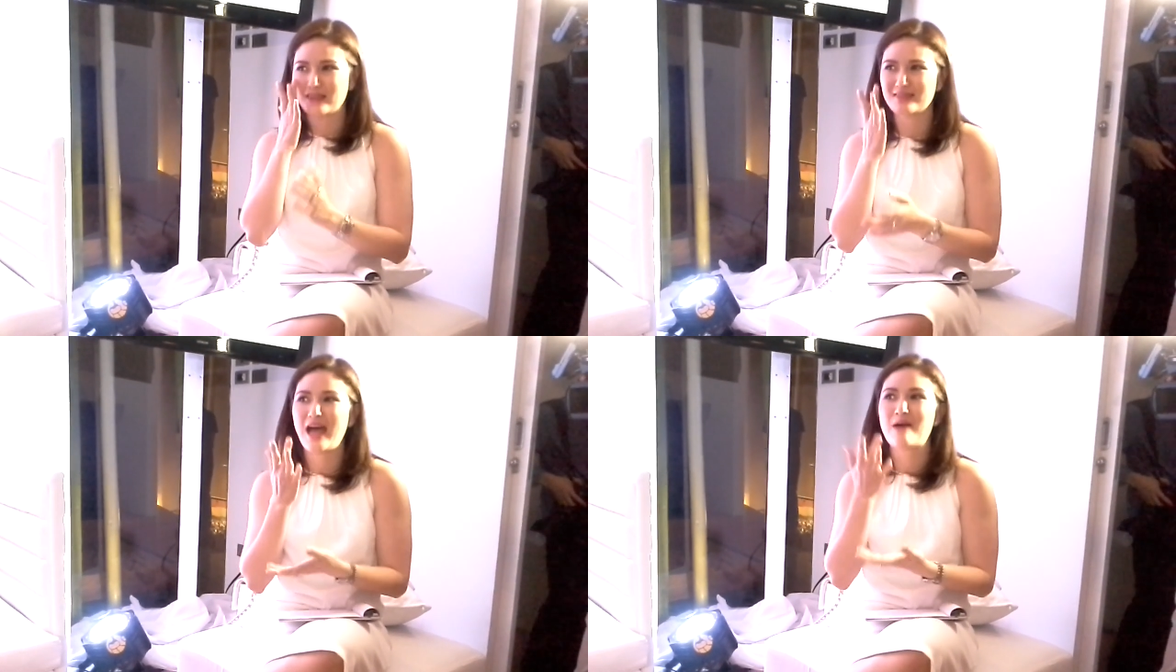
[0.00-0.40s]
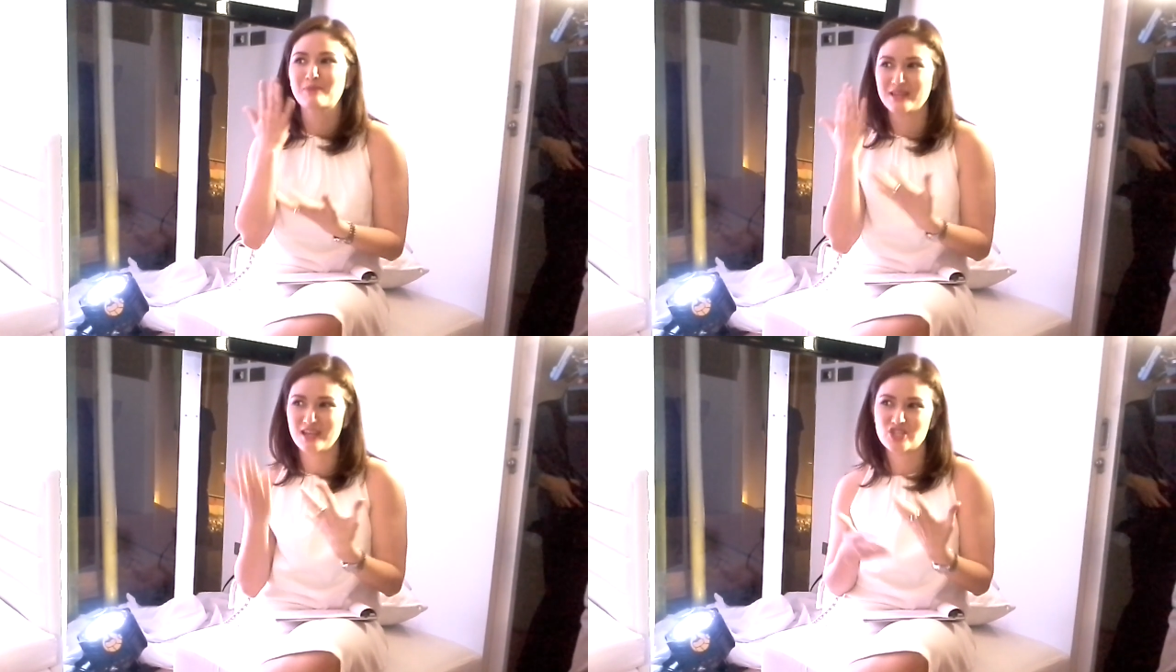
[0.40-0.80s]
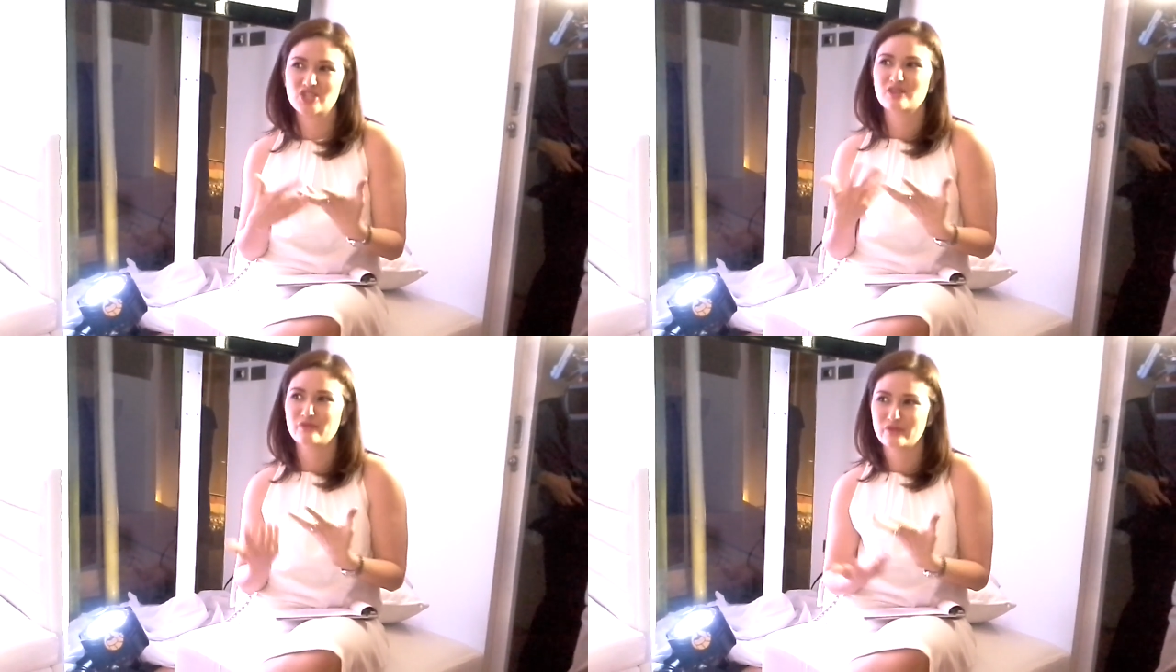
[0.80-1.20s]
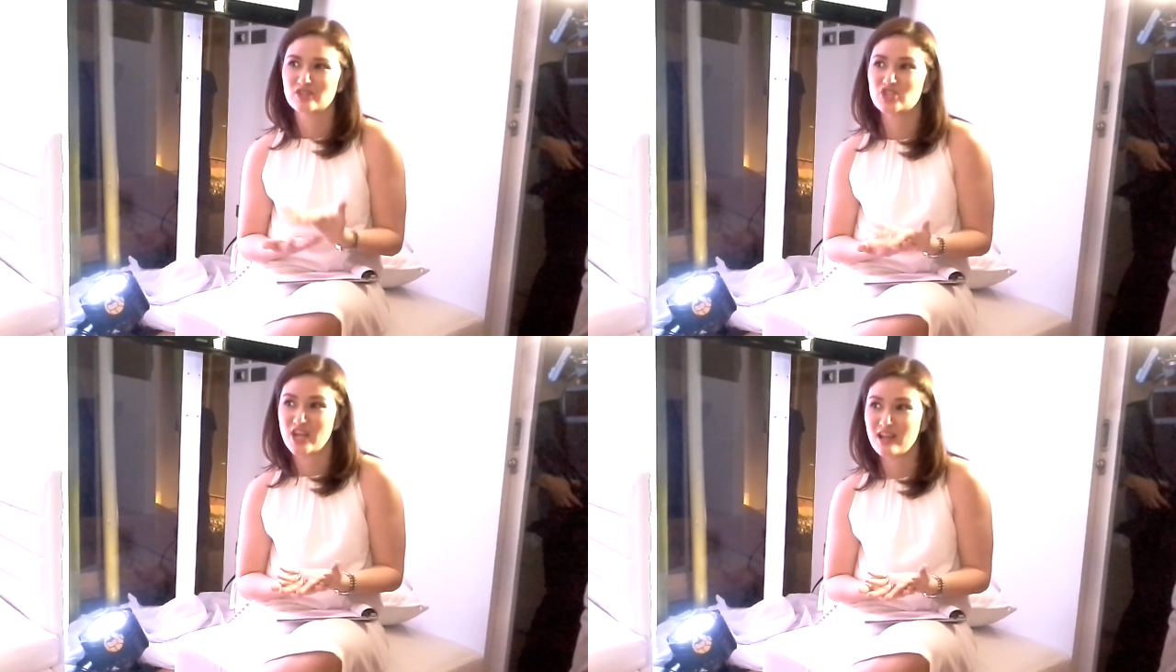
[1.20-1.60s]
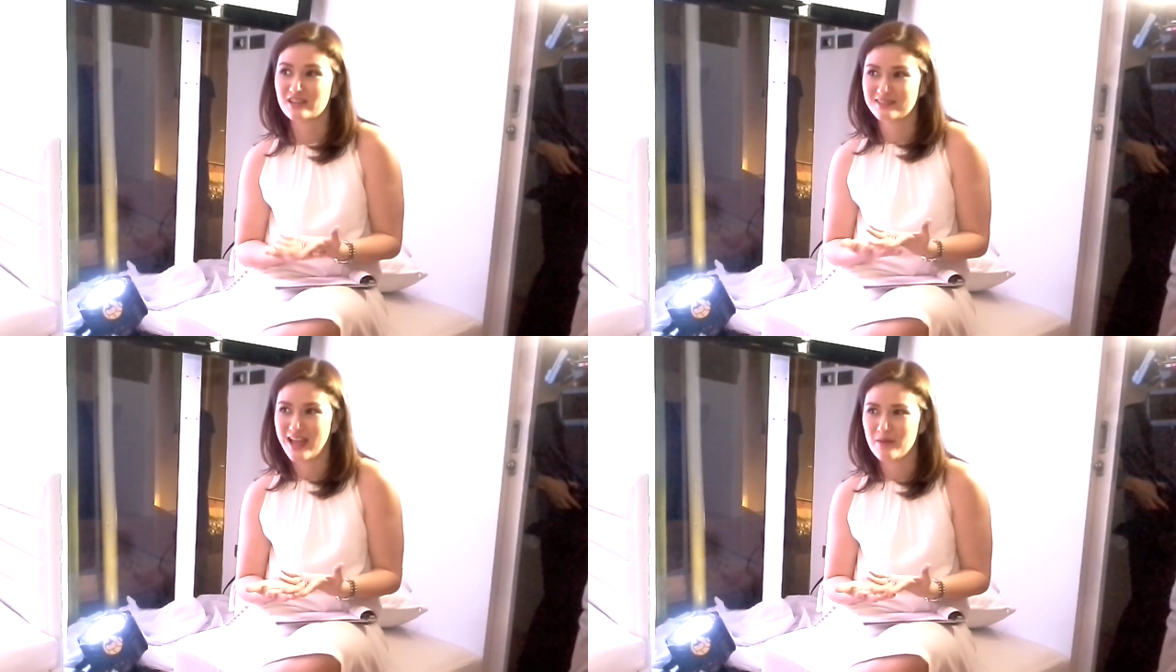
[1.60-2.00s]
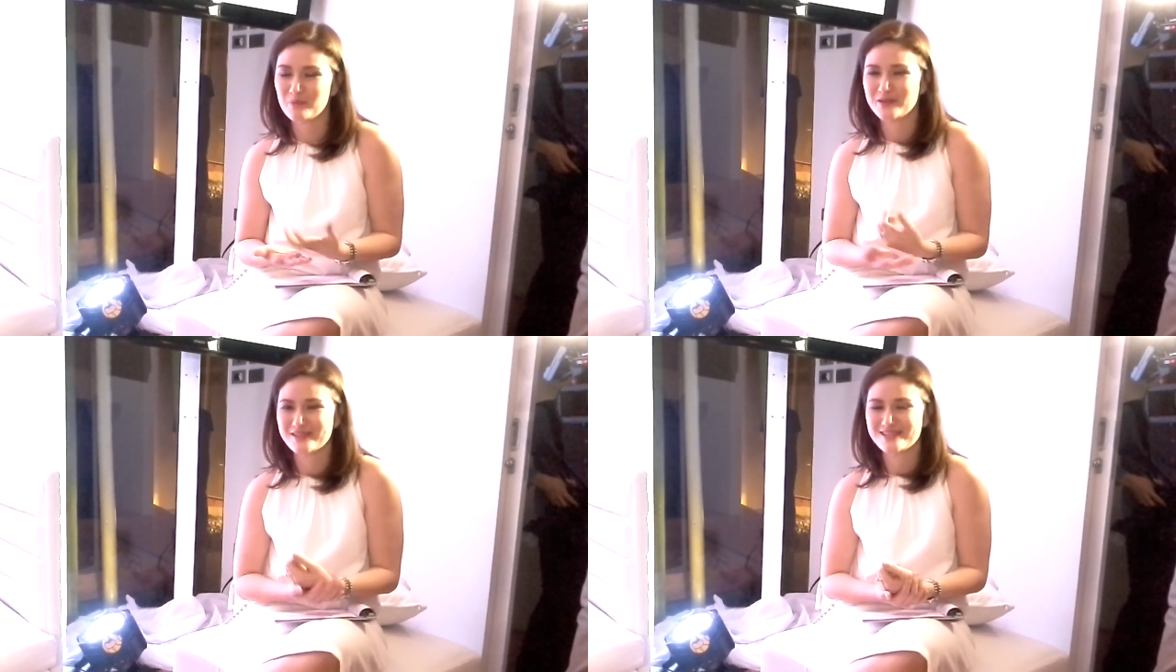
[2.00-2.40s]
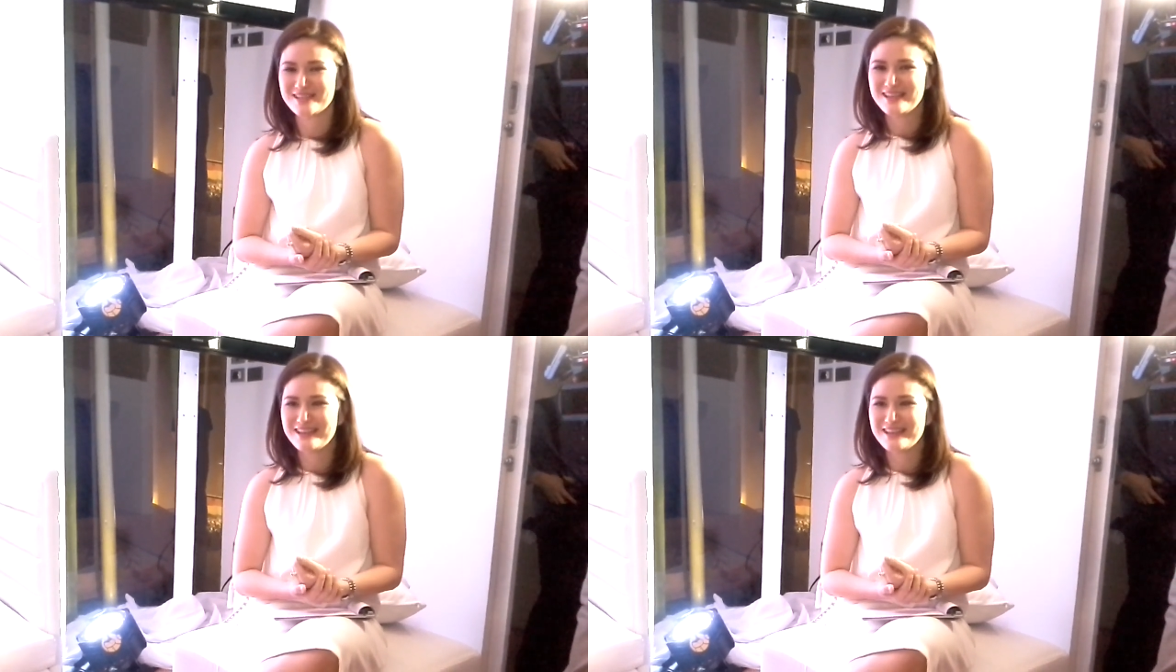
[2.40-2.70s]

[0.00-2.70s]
the application of the gel type because,